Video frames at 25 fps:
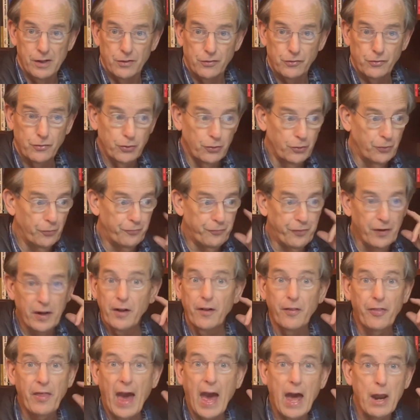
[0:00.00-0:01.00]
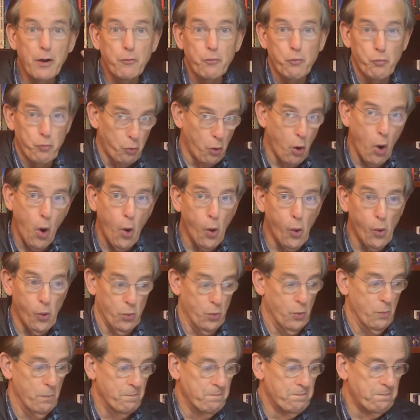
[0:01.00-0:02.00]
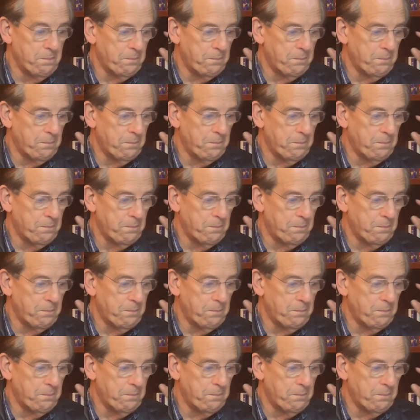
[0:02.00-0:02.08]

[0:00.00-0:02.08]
to fill that role?